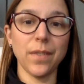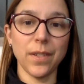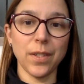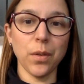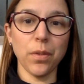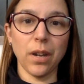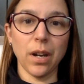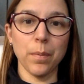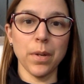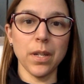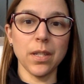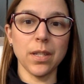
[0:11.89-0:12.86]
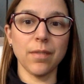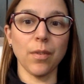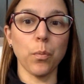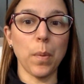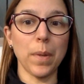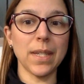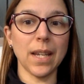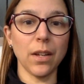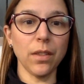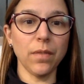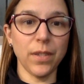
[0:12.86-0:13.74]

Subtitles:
physiotherapists from Women's Health